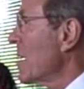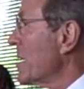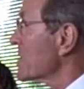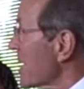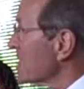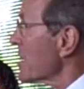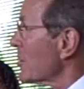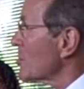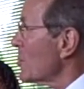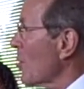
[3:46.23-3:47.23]
as I
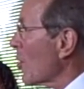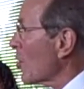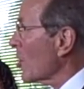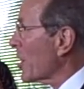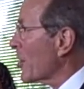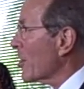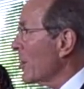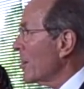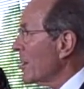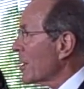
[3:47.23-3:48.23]
said to you earlier,
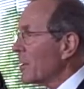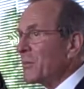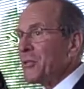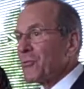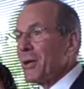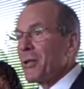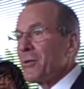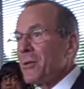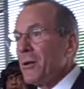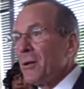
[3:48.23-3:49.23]
can be
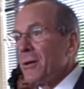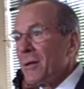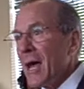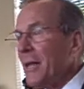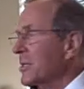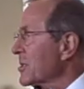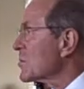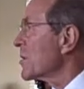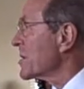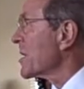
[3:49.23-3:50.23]
treated not
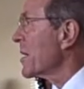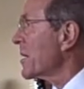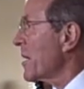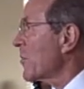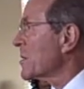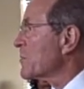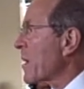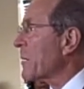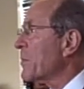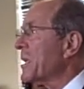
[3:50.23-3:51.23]
just with dignity and
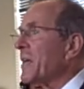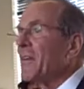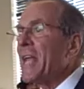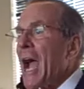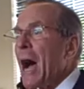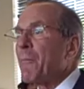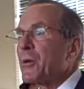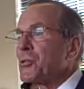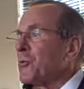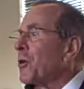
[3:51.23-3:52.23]
respect, but given the
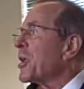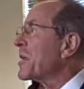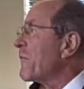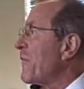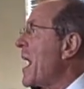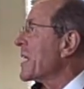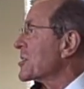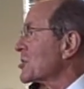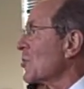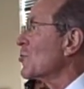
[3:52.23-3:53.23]
opportunity to find a
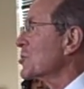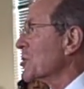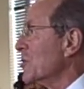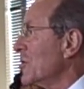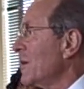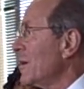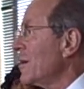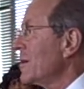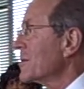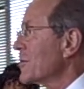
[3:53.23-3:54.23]
solution
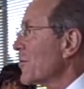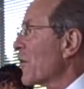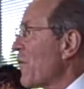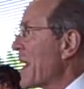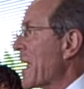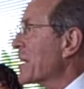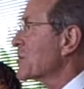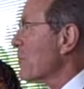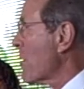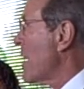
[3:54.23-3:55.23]
to their
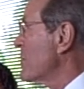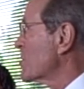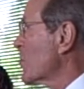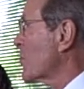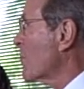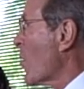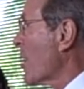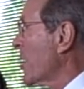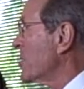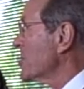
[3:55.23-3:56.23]
financial problems with their
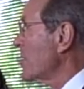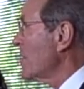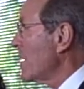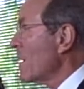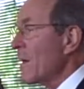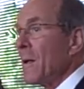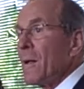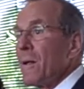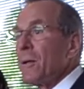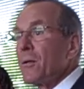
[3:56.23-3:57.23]
mortgage.
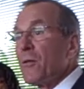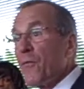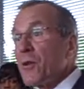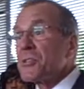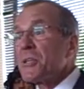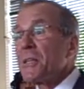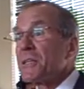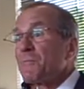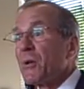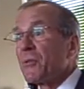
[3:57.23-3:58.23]
The first thing
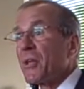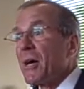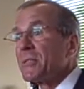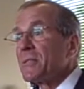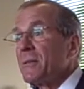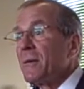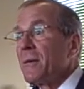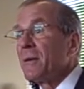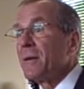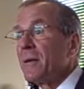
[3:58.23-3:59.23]
this bill does
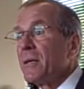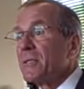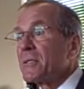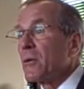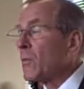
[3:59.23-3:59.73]
is it